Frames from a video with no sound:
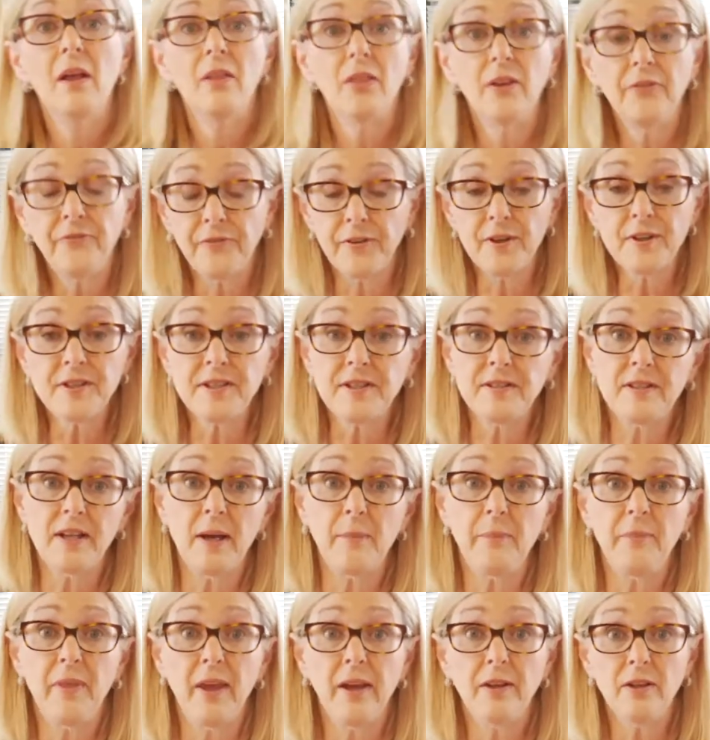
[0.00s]
The first
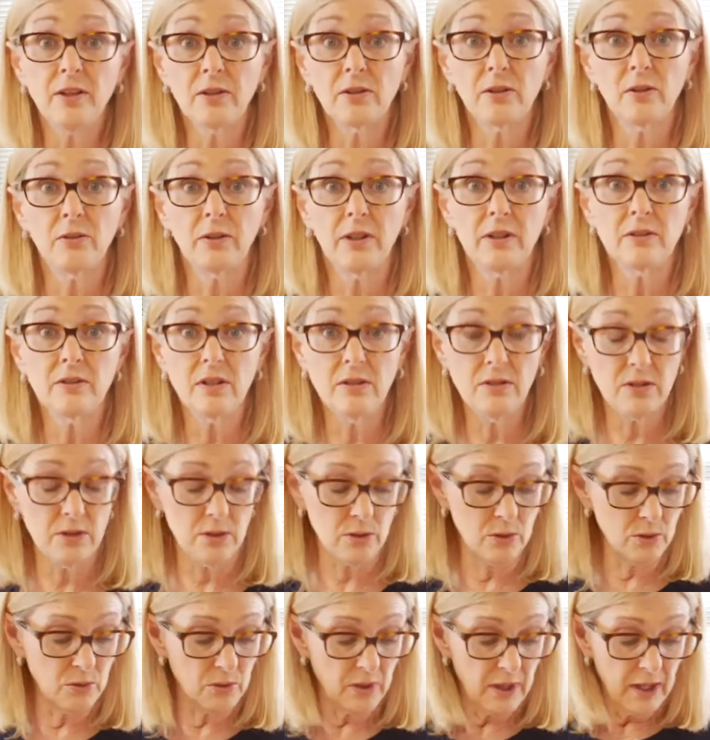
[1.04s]
step that you're going to
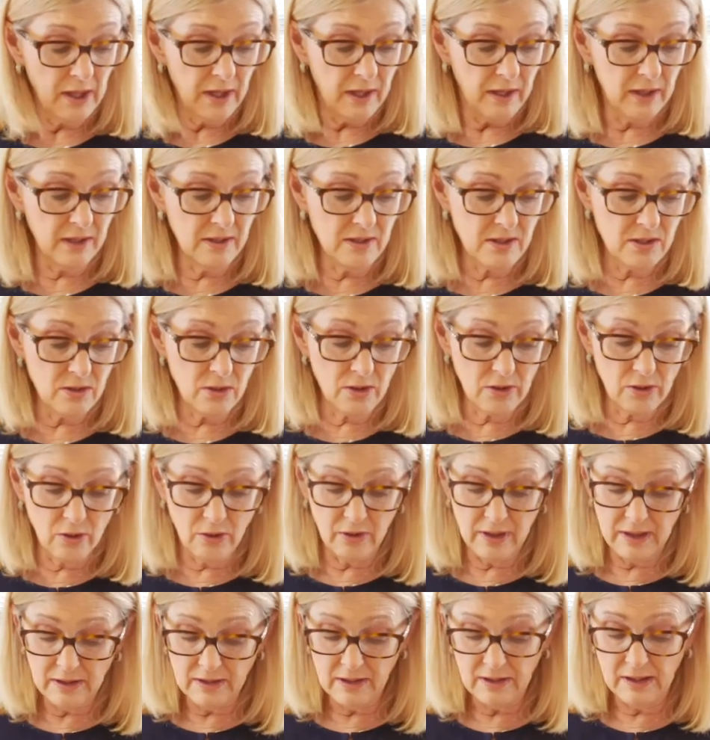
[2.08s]
do is you're
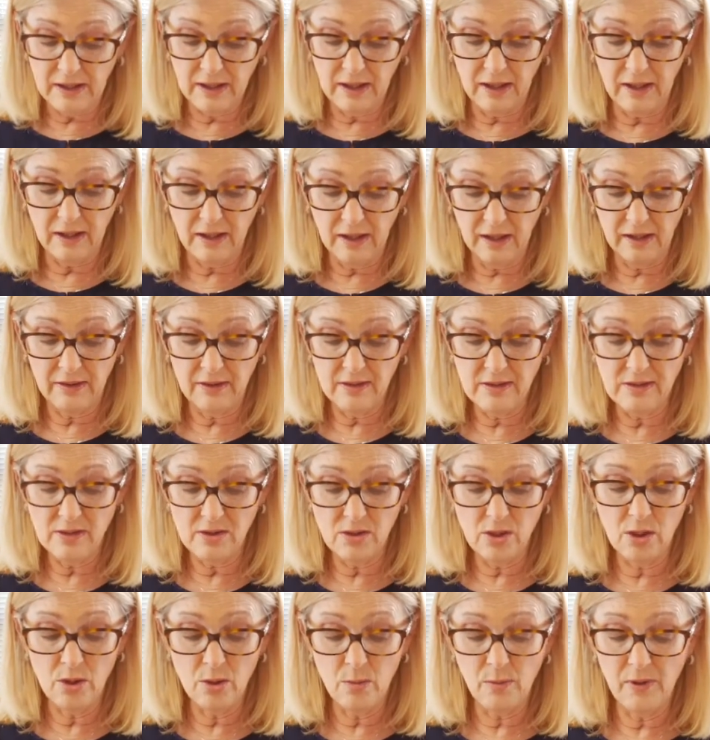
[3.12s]
going to get this
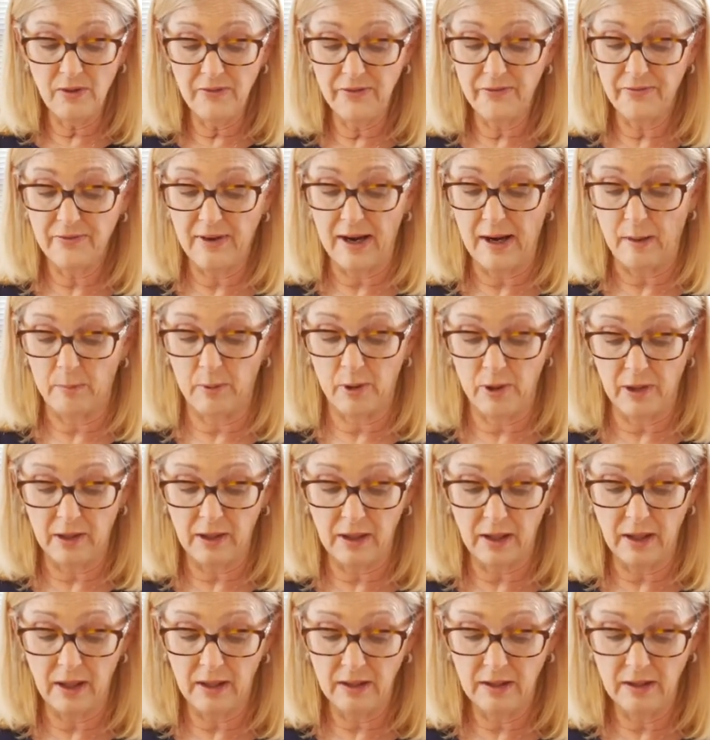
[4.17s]
tube of
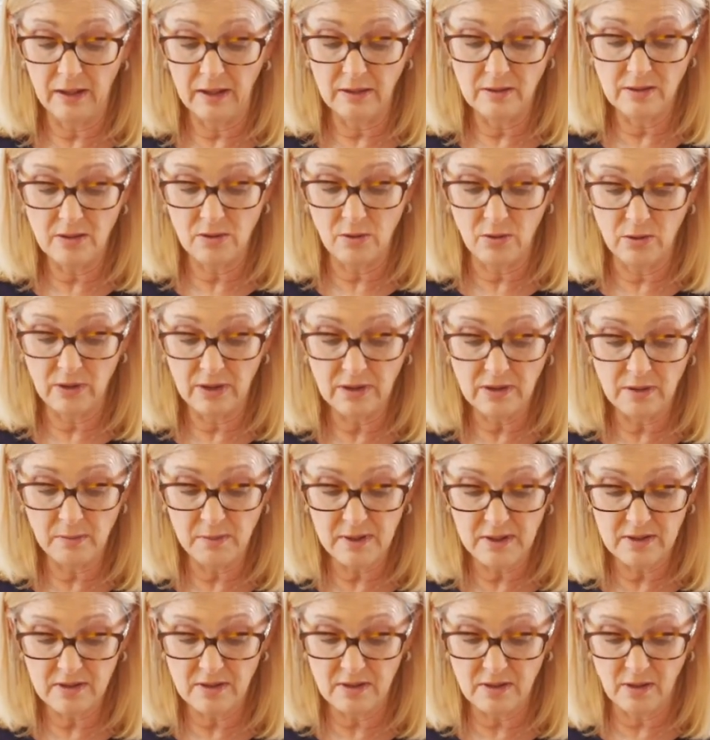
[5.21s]
fabric, and it's going to
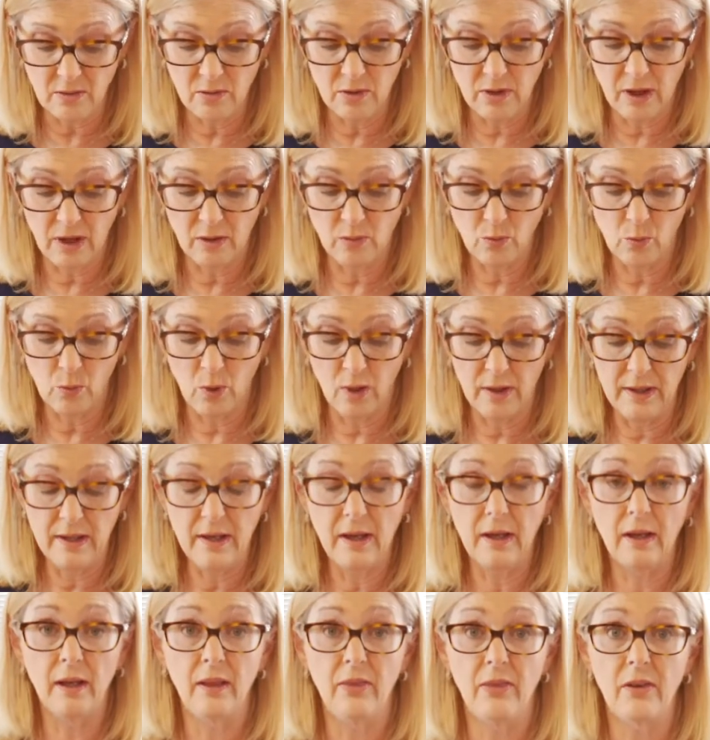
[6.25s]
be sewn on
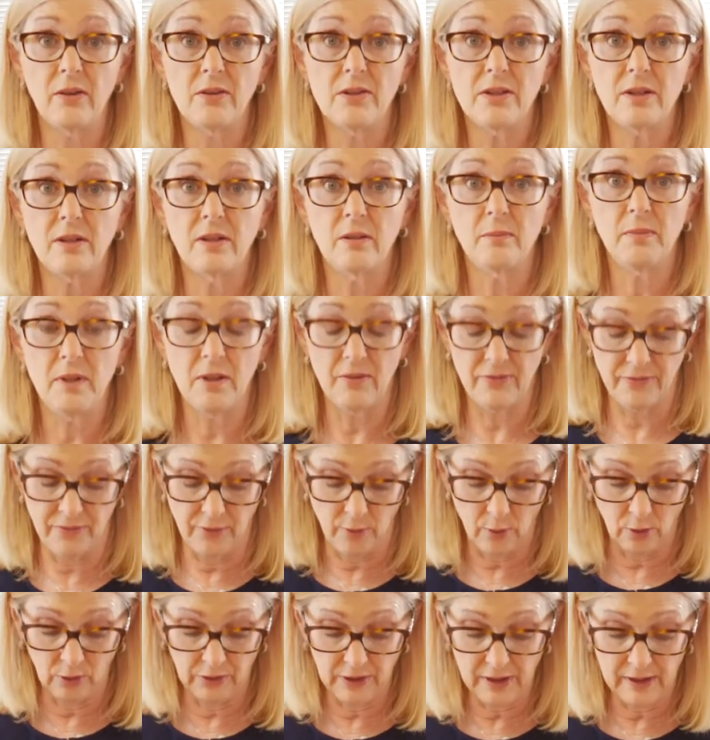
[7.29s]
one end. There's going to be a
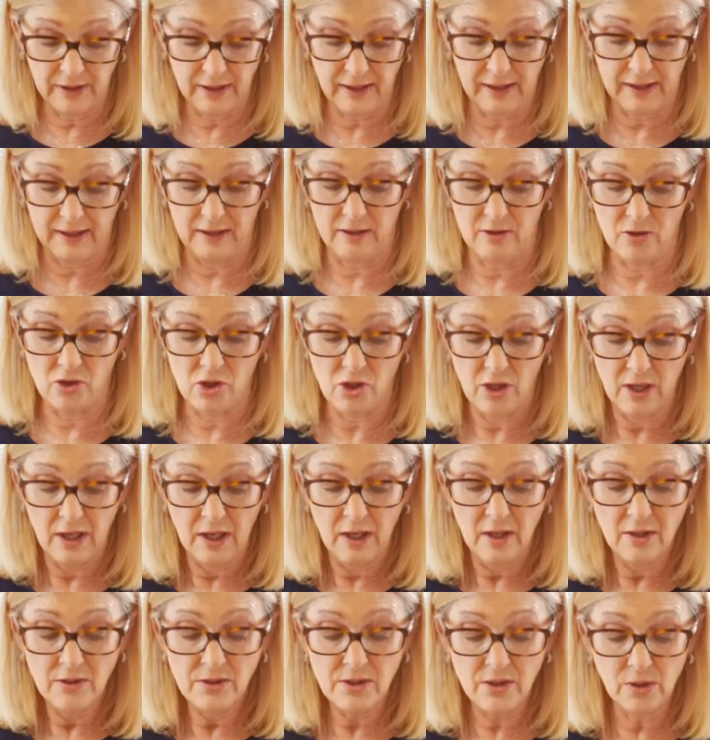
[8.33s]
folded edge.
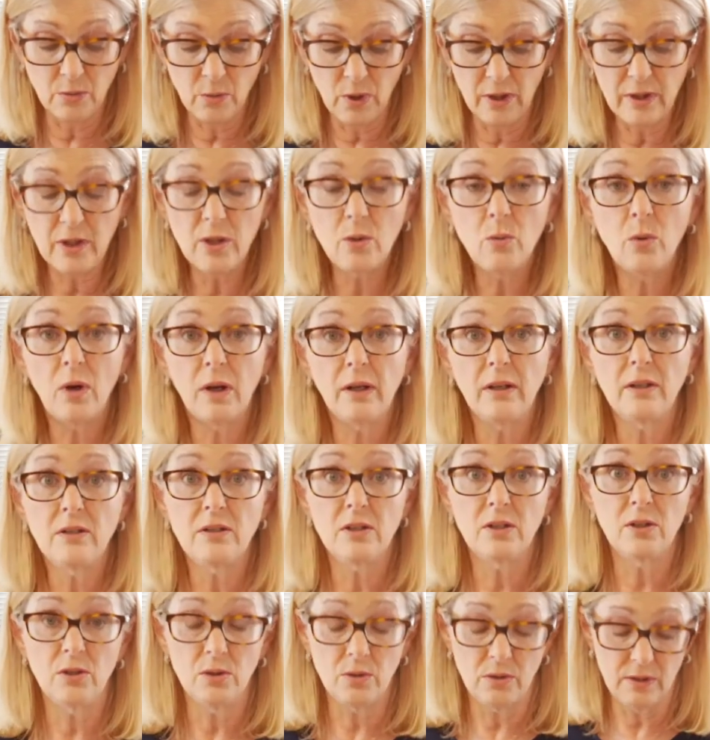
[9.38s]
So what you want to
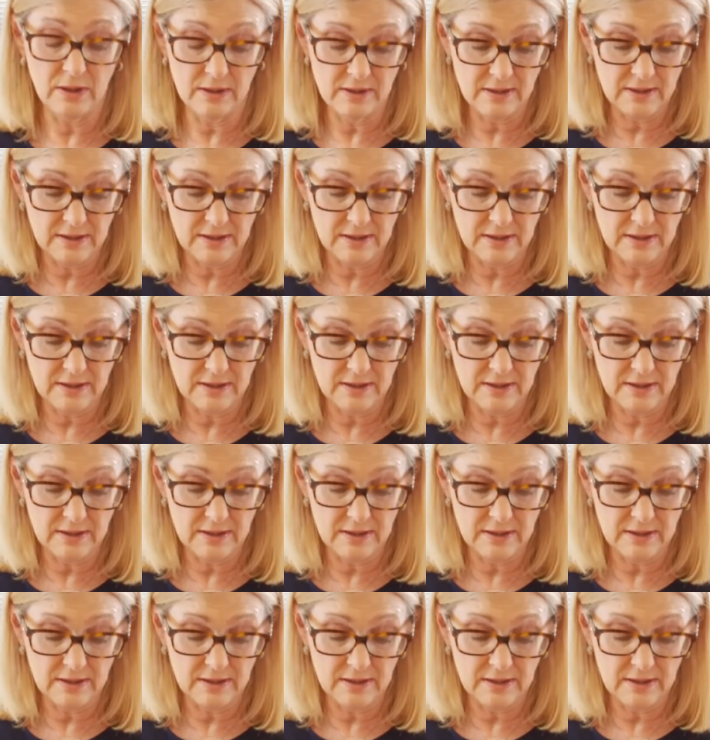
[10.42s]
do is